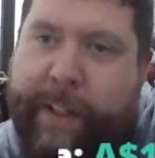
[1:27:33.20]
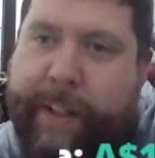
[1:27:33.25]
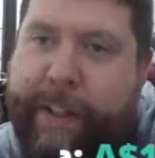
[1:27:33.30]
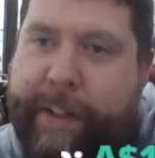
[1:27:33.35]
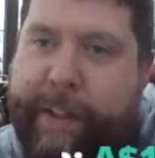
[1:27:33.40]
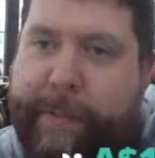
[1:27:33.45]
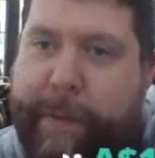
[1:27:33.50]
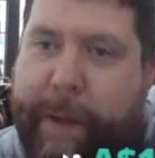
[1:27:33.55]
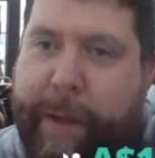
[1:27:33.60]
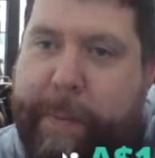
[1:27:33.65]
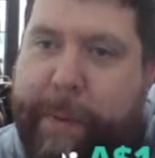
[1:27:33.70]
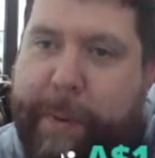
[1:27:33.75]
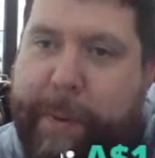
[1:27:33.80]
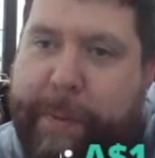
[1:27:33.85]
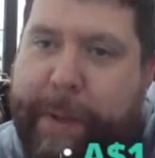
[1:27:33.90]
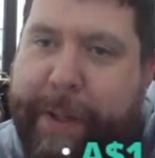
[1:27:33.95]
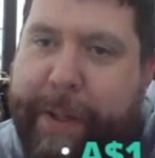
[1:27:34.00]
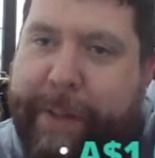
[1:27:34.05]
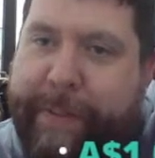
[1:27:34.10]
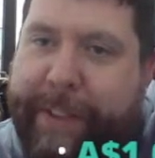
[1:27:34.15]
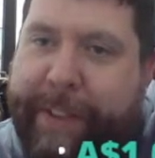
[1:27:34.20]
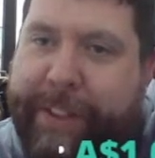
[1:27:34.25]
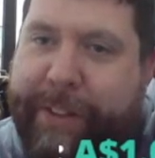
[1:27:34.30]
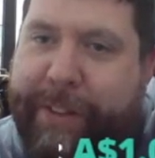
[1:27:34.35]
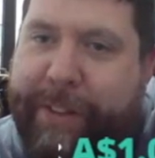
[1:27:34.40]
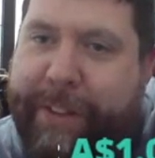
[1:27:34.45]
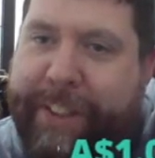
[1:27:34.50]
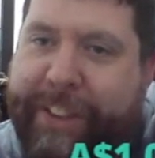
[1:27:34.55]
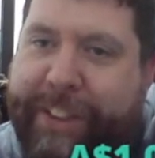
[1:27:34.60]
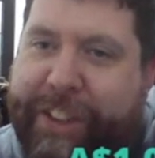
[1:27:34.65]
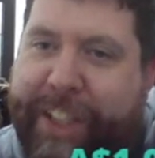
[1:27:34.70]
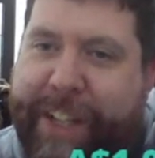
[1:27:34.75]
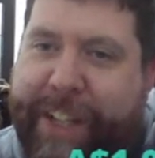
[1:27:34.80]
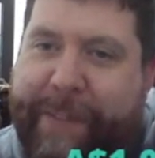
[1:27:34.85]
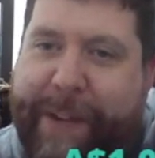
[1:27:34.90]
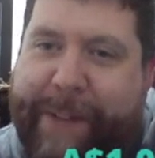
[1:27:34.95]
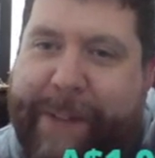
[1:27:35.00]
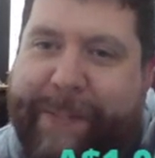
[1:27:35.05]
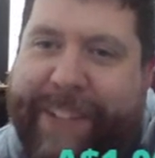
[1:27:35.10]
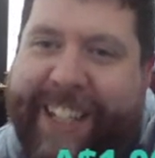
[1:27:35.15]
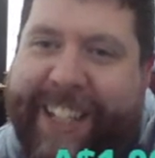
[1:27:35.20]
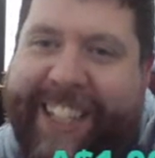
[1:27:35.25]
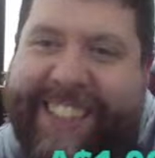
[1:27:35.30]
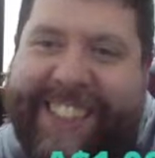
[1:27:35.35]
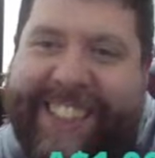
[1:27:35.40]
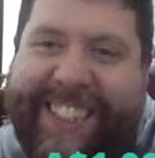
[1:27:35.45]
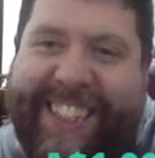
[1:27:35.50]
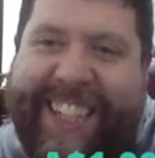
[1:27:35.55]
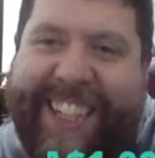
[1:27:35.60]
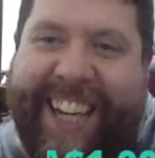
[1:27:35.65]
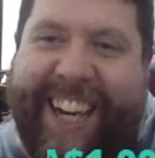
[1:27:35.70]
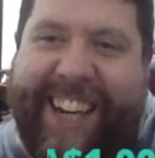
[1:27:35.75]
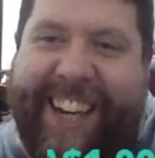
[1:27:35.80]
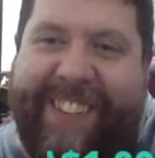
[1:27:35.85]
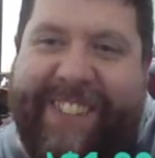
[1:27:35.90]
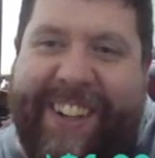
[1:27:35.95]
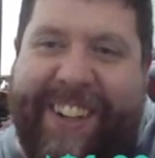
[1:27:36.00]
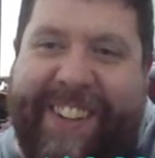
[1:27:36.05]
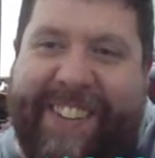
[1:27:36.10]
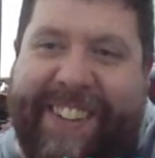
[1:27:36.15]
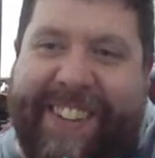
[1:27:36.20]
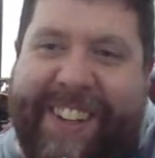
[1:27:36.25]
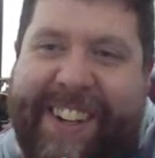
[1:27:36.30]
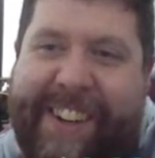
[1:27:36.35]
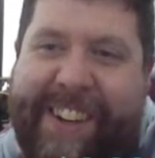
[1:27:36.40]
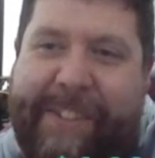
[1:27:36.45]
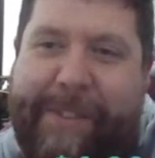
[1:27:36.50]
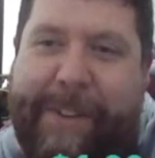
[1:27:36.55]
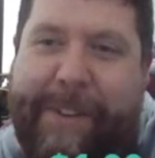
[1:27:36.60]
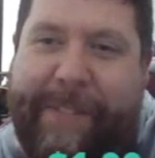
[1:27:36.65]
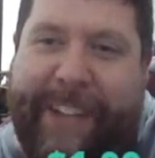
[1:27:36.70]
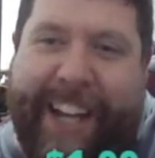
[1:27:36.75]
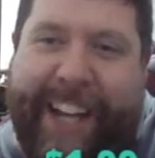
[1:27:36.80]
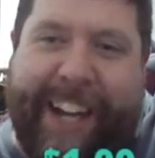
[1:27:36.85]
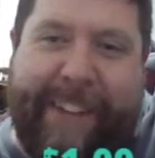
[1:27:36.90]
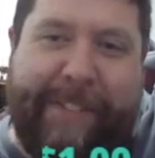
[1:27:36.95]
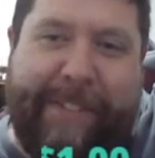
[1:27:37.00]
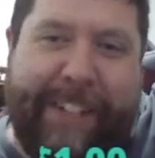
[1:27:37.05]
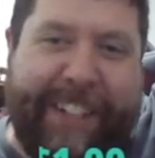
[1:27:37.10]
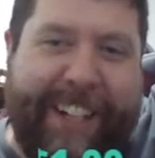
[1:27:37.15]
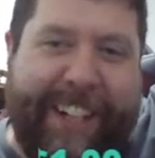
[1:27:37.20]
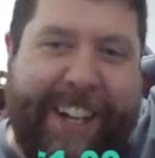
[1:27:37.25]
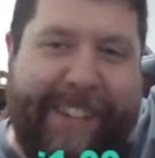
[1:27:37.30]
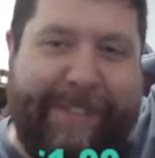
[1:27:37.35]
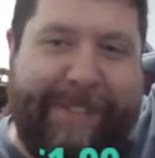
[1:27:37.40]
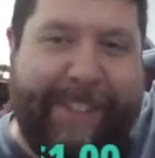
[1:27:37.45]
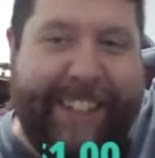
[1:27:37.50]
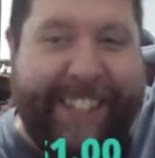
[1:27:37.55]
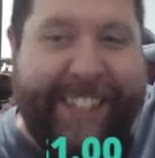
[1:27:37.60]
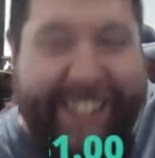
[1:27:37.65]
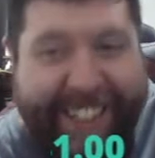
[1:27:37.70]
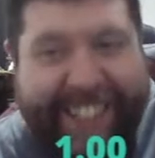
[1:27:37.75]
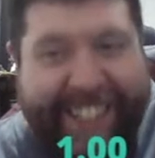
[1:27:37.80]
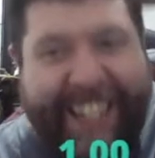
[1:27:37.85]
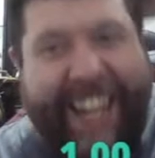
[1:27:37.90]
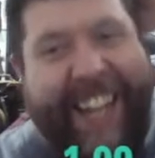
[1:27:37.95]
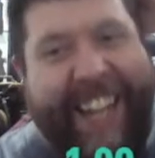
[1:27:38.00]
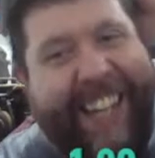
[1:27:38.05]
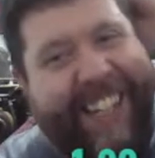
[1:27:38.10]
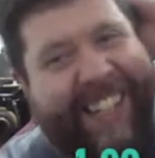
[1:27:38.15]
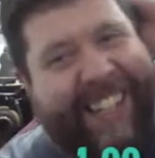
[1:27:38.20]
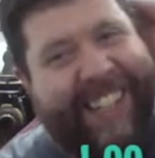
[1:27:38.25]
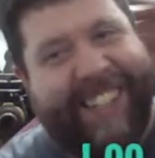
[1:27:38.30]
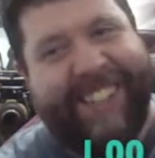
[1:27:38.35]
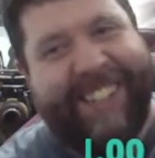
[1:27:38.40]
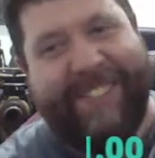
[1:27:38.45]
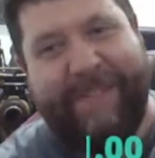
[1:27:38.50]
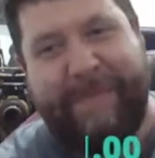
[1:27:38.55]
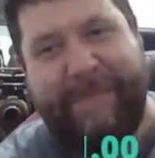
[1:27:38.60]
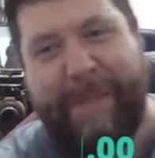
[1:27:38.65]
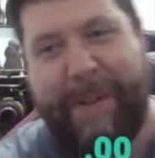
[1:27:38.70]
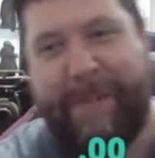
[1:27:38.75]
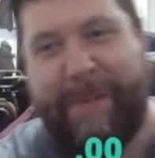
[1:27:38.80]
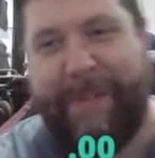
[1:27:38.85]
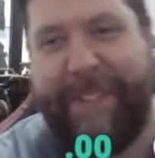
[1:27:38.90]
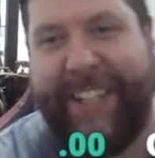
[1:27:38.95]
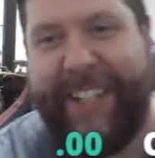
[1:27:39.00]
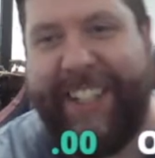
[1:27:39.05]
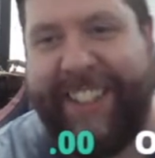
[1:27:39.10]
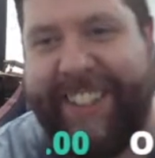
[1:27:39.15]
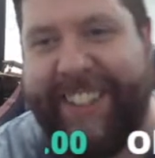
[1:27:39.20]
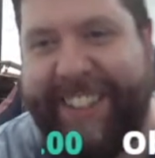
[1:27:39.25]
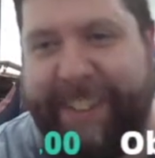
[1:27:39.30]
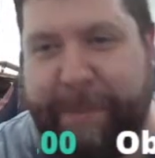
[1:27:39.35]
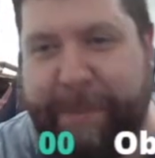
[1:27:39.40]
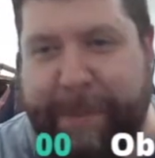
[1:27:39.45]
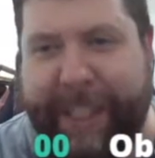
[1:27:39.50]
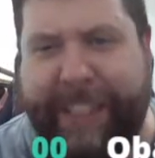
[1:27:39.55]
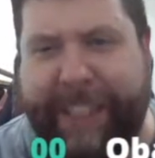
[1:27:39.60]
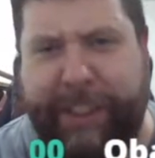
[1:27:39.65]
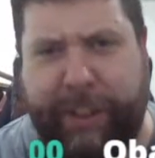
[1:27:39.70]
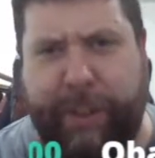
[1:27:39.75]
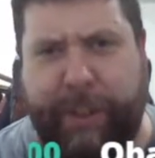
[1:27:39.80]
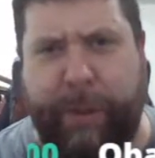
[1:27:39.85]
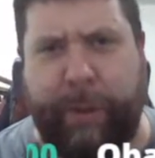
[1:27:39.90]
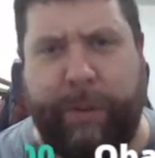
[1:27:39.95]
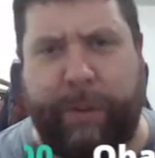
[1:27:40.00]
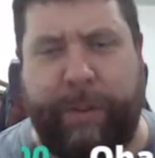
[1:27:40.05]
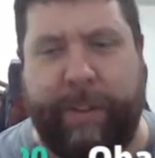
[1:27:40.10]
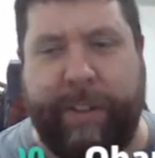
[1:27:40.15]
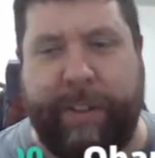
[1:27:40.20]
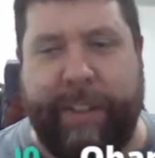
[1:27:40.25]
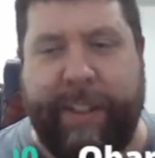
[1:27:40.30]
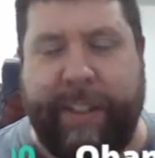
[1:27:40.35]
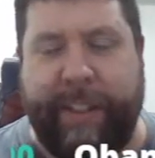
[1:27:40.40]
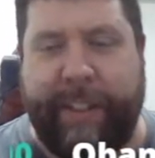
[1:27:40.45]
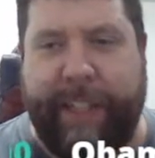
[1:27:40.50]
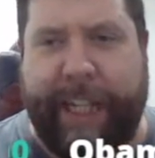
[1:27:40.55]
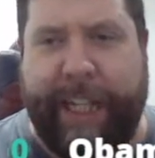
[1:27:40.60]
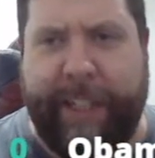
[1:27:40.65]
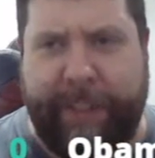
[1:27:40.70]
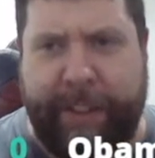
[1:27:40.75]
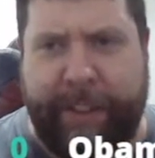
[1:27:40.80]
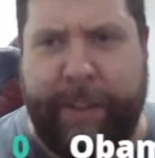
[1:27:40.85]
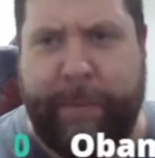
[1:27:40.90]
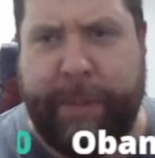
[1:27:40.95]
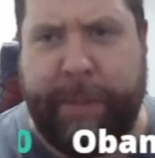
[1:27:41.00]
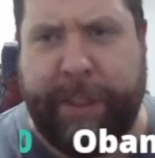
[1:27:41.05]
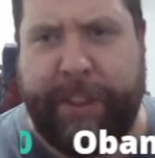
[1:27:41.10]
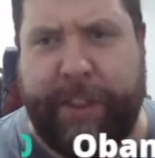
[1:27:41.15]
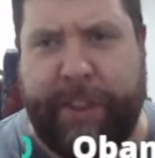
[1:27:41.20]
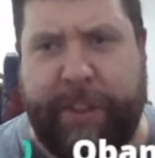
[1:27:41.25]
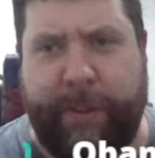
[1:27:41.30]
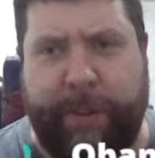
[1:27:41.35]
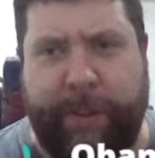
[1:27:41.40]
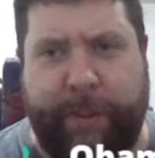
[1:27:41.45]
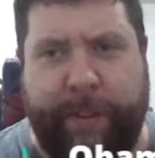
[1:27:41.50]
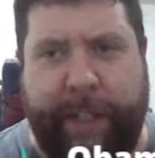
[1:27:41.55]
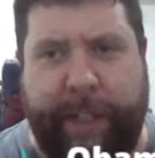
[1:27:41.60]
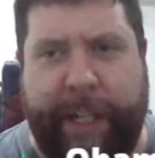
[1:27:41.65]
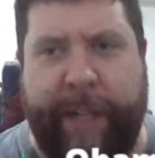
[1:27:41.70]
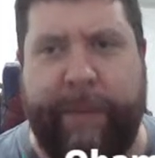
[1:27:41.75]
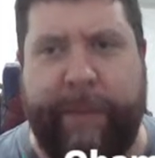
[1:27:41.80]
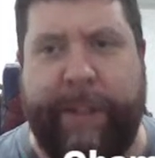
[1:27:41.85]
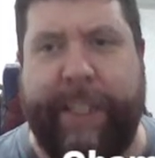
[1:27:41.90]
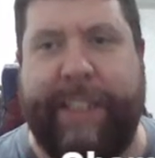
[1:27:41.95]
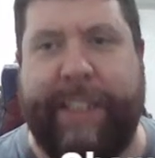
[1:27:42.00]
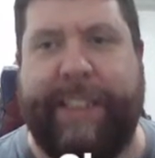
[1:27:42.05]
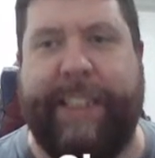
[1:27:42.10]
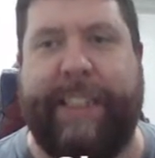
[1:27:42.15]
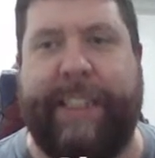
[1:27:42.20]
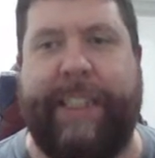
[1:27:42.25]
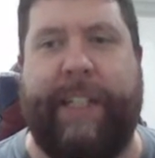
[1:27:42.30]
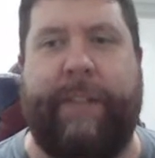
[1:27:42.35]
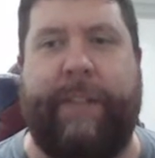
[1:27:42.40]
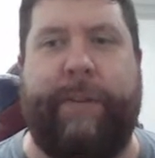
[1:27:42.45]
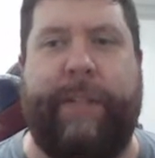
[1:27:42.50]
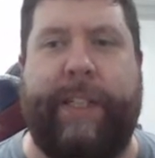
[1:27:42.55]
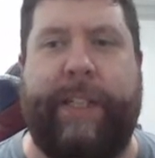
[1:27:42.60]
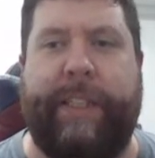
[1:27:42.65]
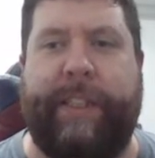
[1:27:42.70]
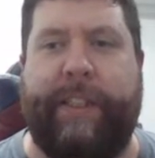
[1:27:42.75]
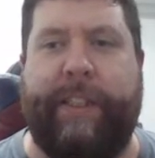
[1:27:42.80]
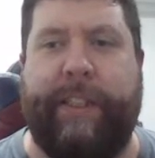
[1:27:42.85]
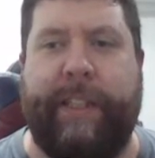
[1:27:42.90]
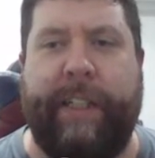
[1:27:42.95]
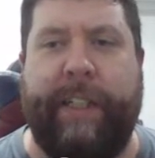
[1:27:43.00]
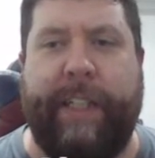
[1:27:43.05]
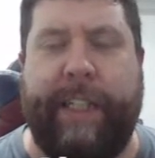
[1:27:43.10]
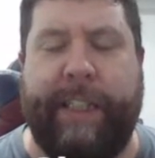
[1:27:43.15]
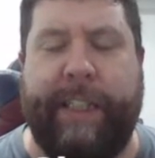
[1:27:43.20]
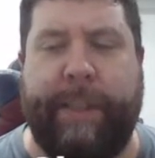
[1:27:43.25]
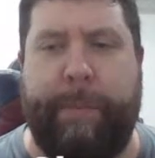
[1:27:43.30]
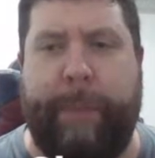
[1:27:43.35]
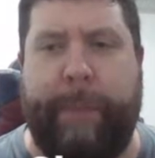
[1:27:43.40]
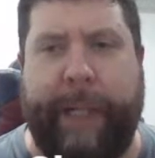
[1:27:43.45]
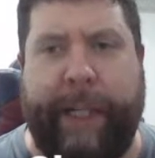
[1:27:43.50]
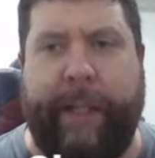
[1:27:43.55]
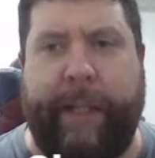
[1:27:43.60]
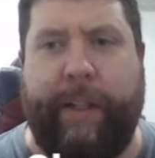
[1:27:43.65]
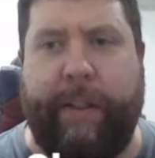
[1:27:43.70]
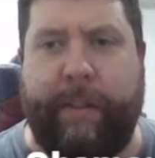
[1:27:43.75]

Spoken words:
My mom heard me talking shit about planes and cane me from the afterlife. Yeah, probably. Planes are cool. Helicopters are cool. Anyone that says otherwise is a bigot.